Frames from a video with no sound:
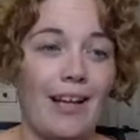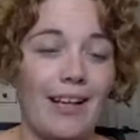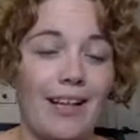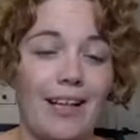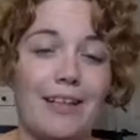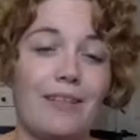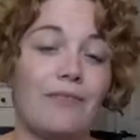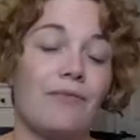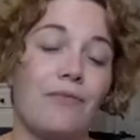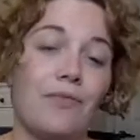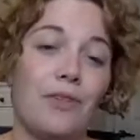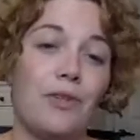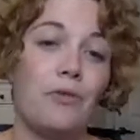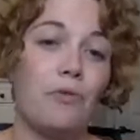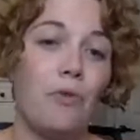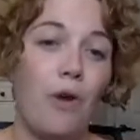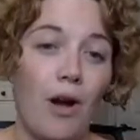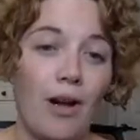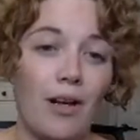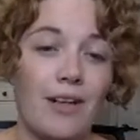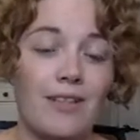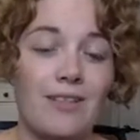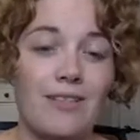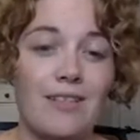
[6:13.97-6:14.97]
like if you
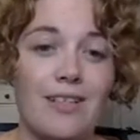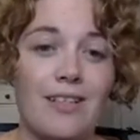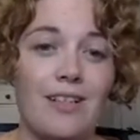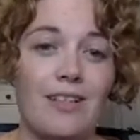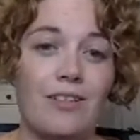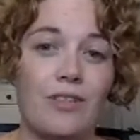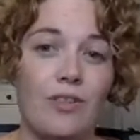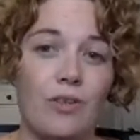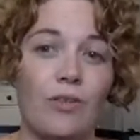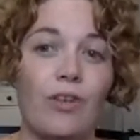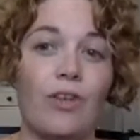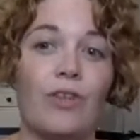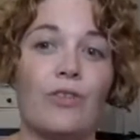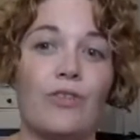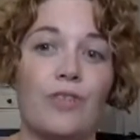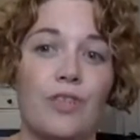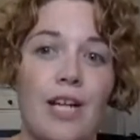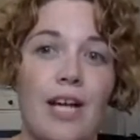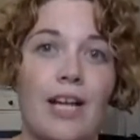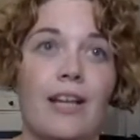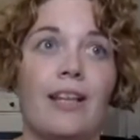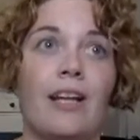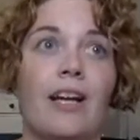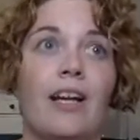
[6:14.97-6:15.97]
honestly don't
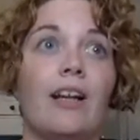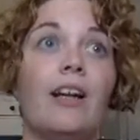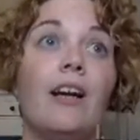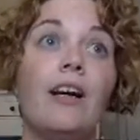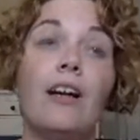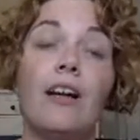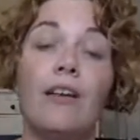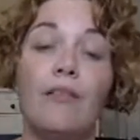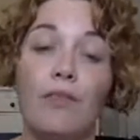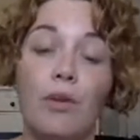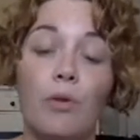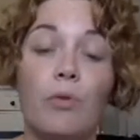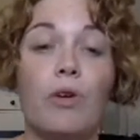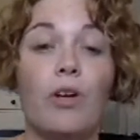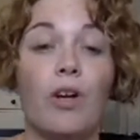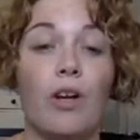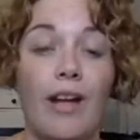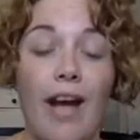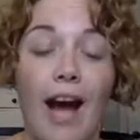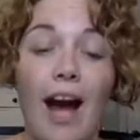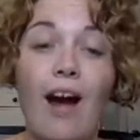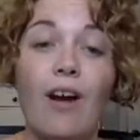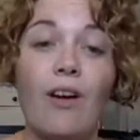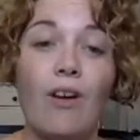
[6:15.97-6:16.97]
understand that if you were to
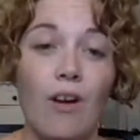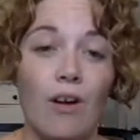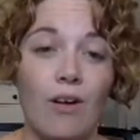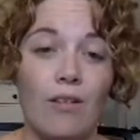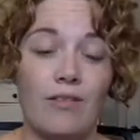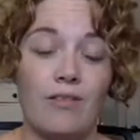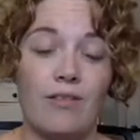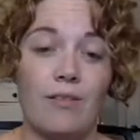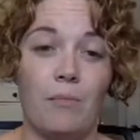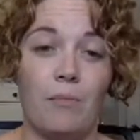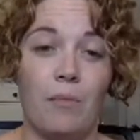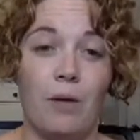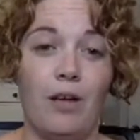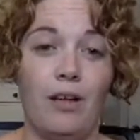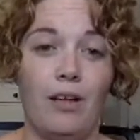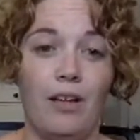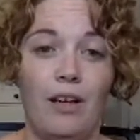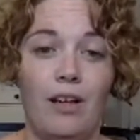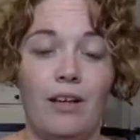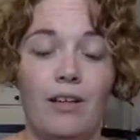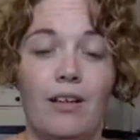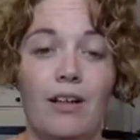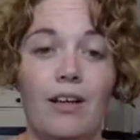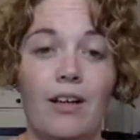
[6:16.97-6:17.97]
catcall
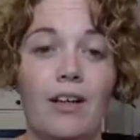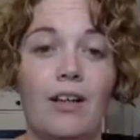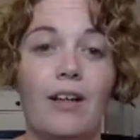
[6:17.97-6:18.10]
somebody,